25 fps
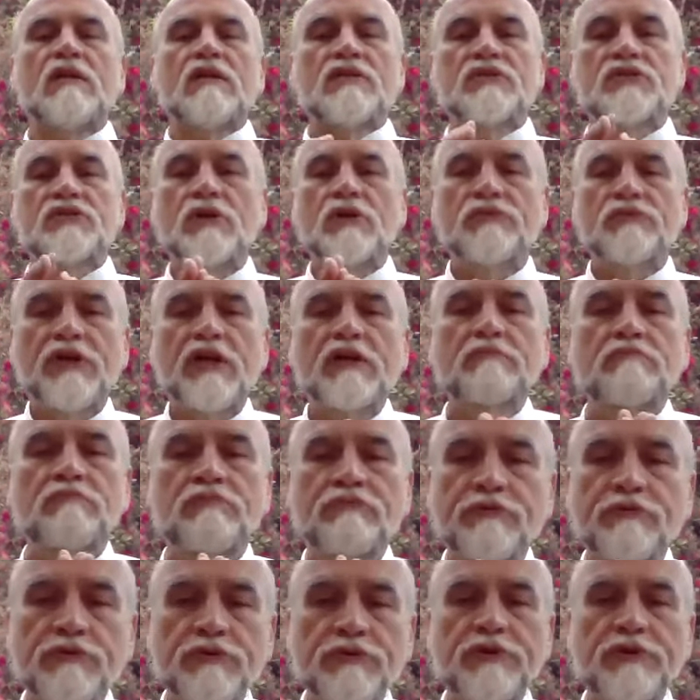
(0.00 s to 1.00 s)
So think
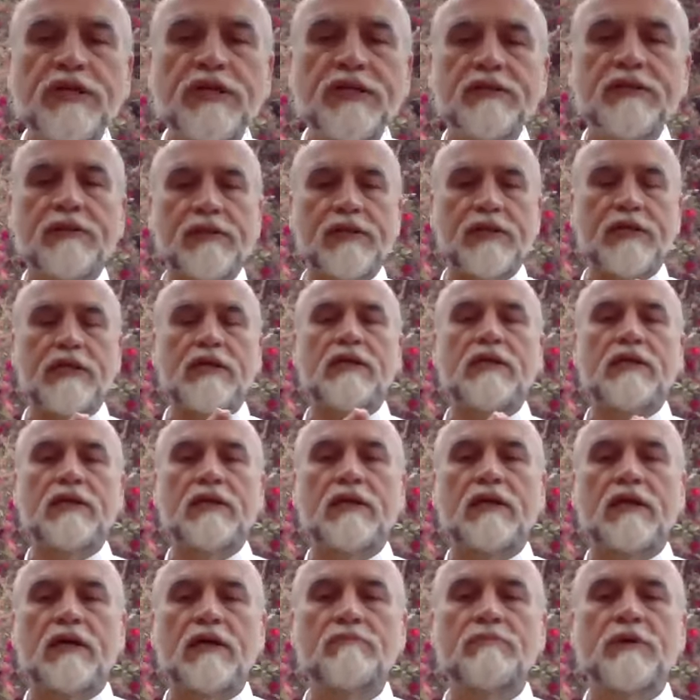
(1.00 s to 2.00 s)
prudently
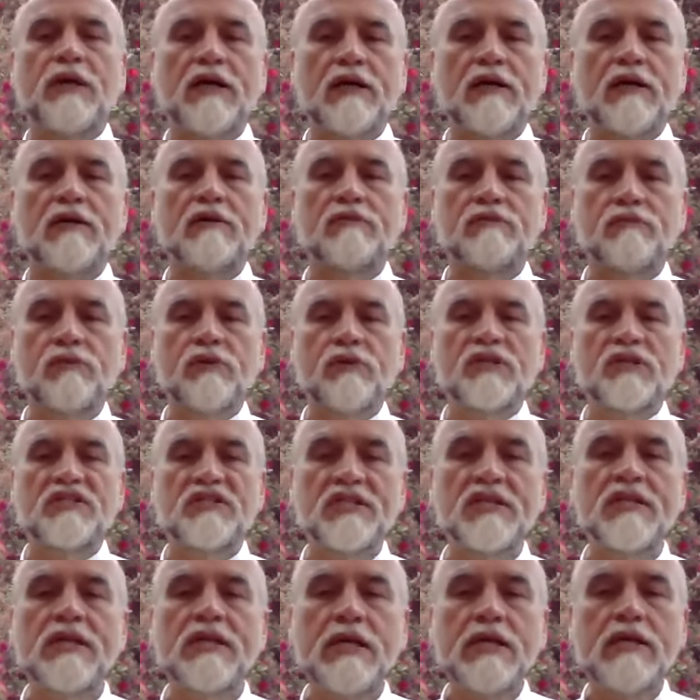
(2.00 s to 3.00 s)
about what is
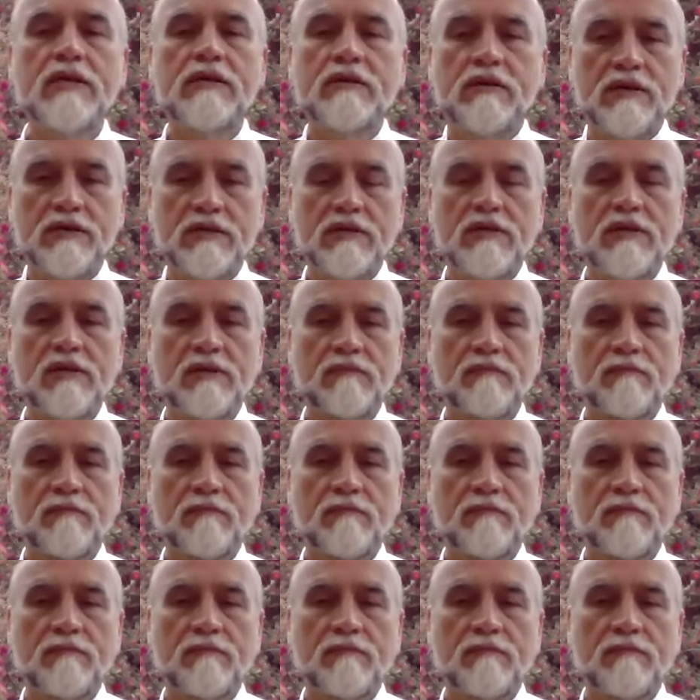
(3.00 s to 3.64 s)
needed.